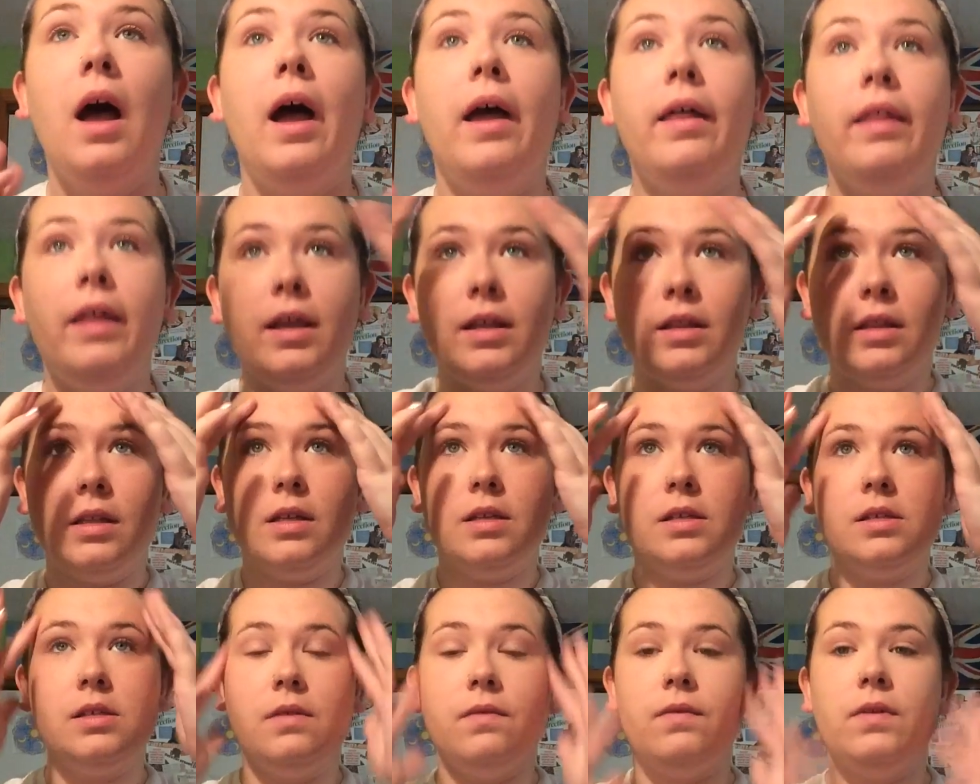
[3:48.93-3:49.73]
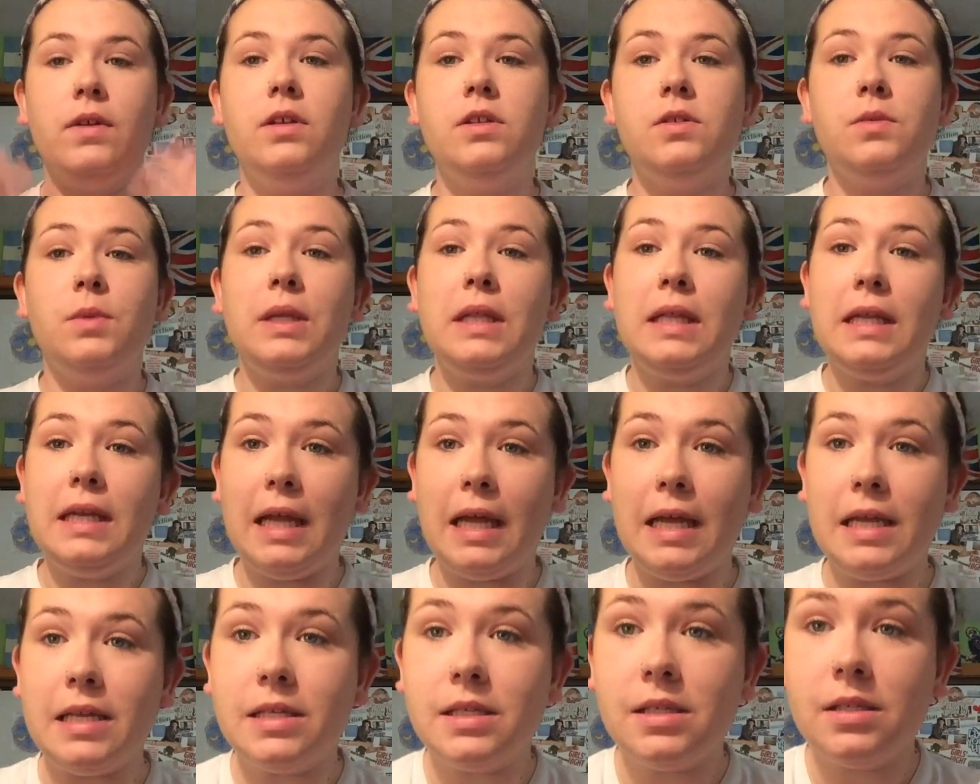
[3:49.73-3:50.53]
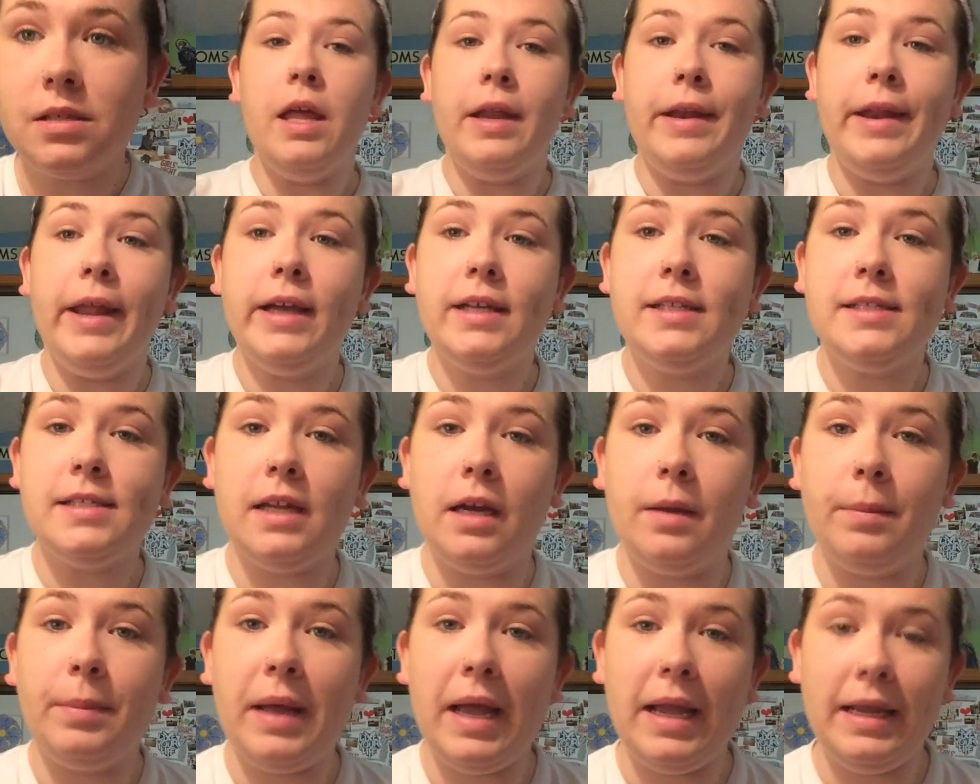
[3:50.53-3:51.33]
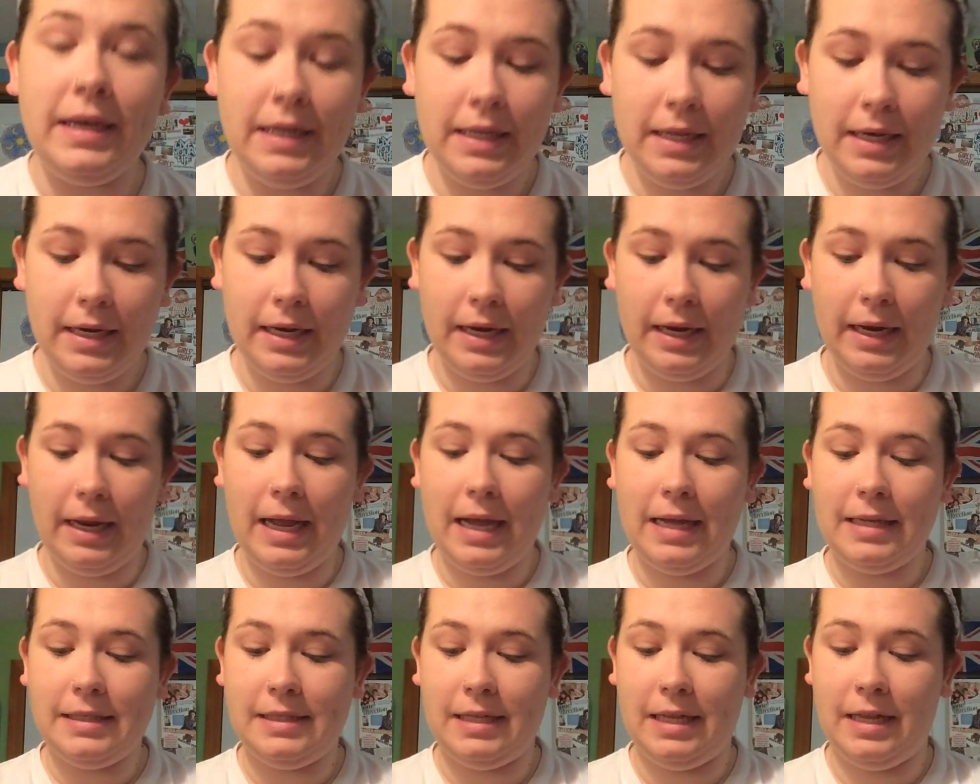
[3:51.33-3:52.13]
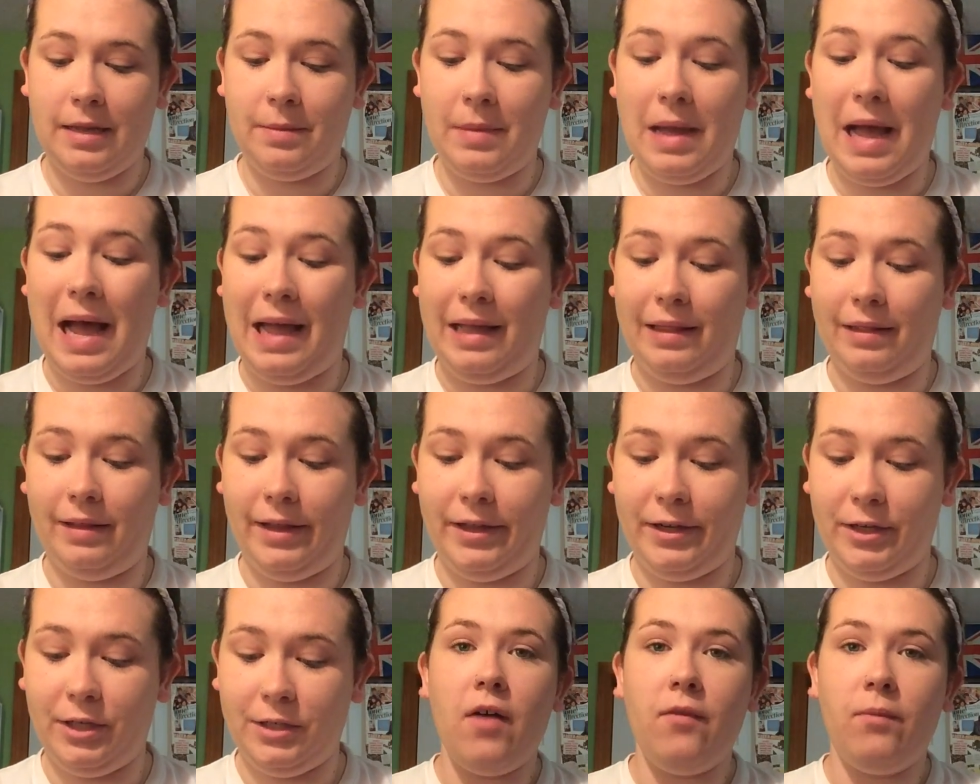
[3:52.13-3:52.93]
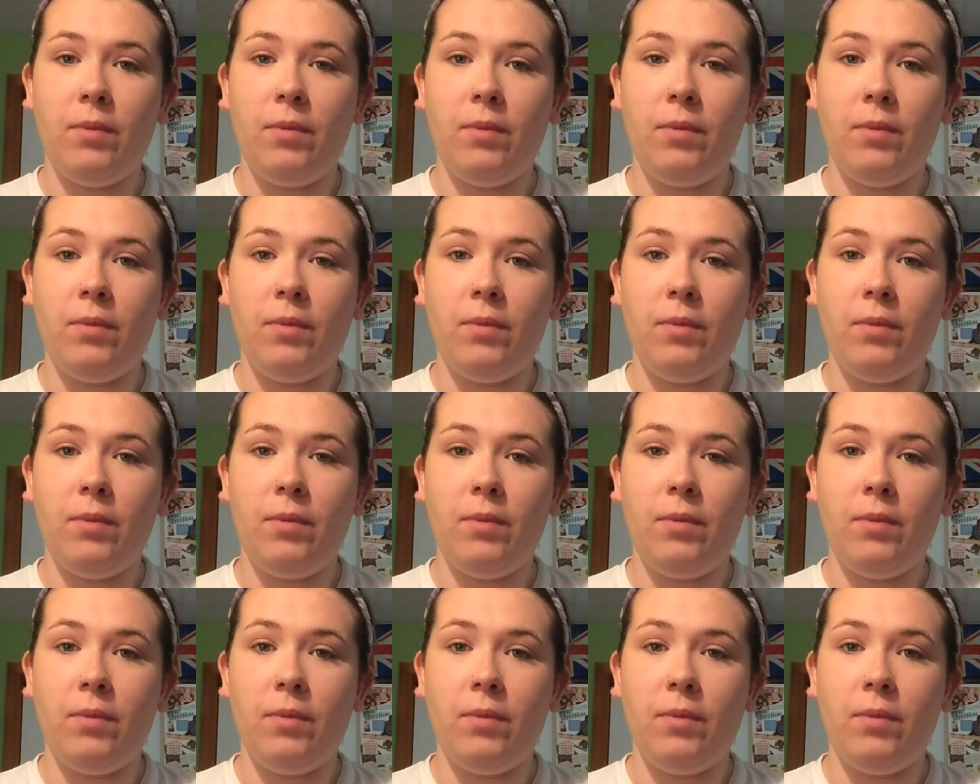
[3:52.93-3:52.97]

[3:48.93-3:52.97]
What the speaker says: I like this. It feels really nice. Next up, I needed a goddamn eyeliner.